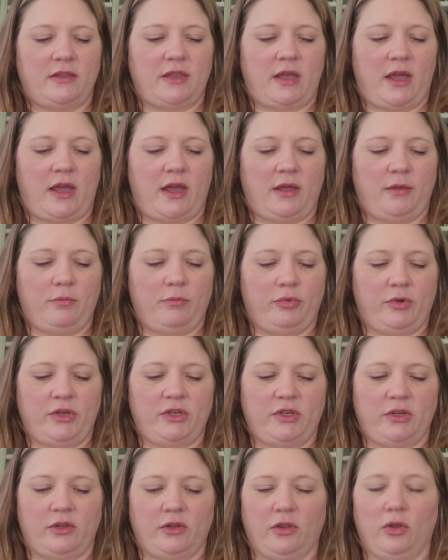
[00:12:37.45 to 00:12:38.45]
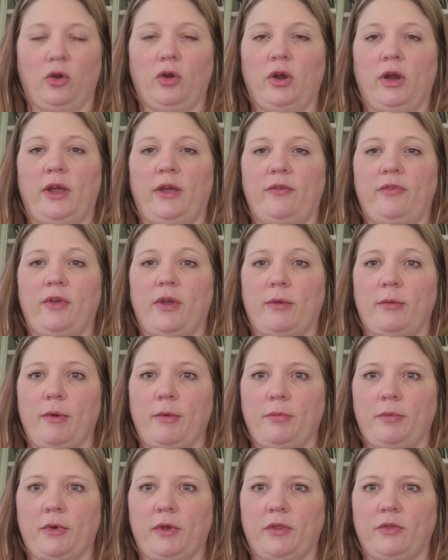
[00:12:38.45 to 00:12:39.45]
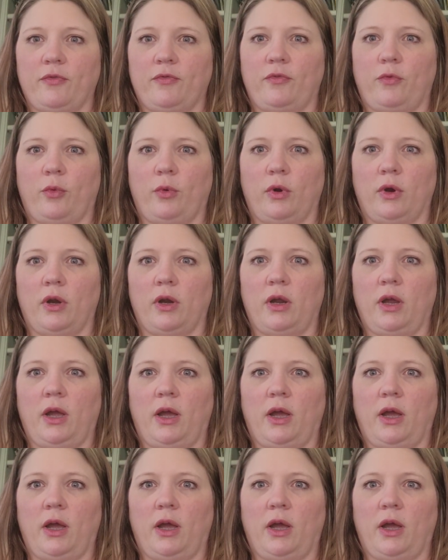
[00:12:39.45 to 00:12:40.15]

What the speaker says: that Brenda and Laura have come up with for